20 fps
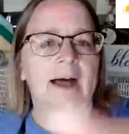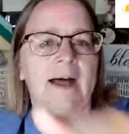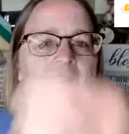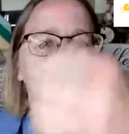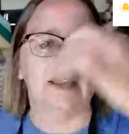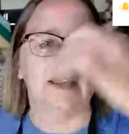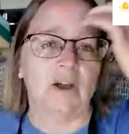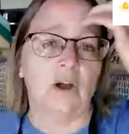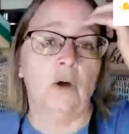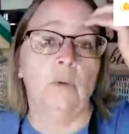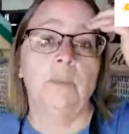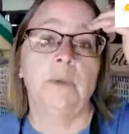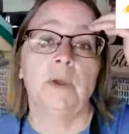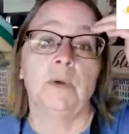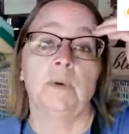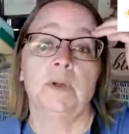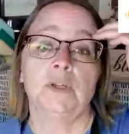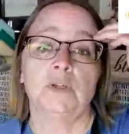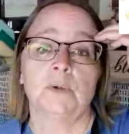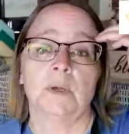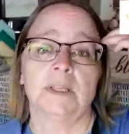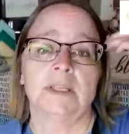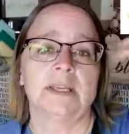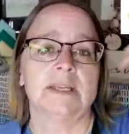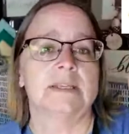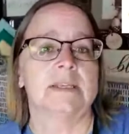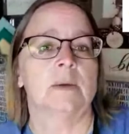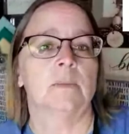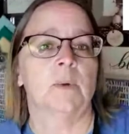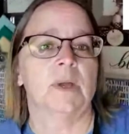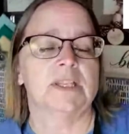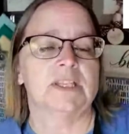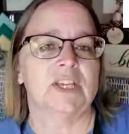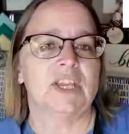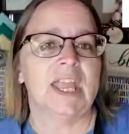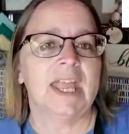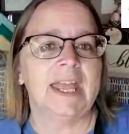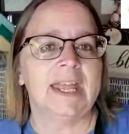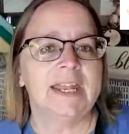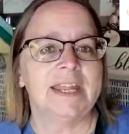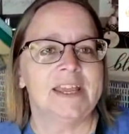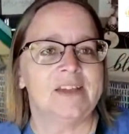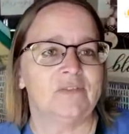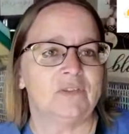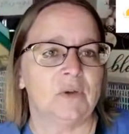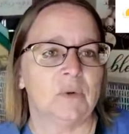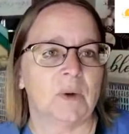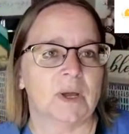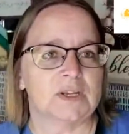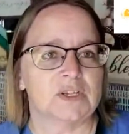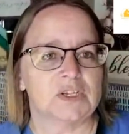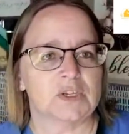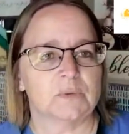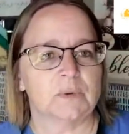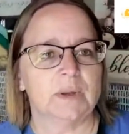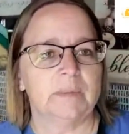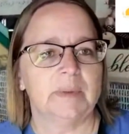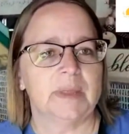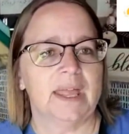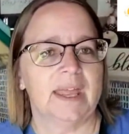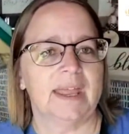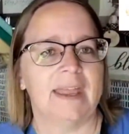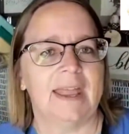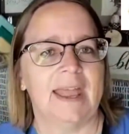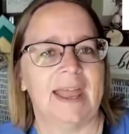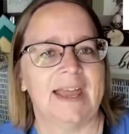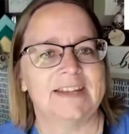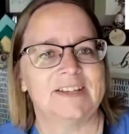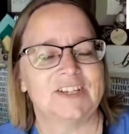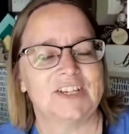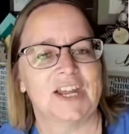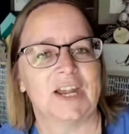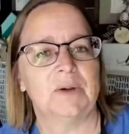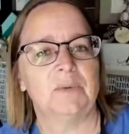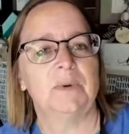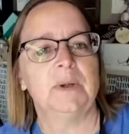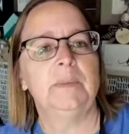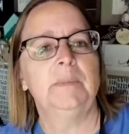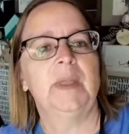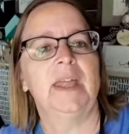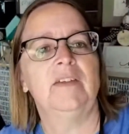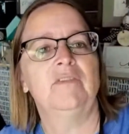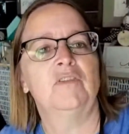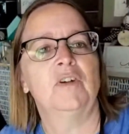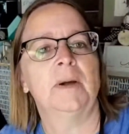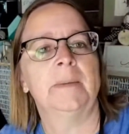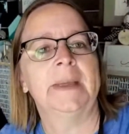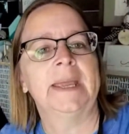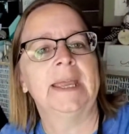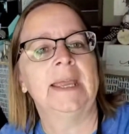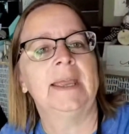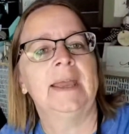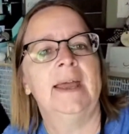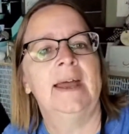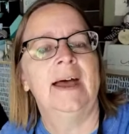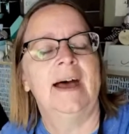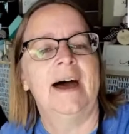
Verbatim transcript: I hope you enjoyed this. And once again, if you watch the replay, hashtag replay for me.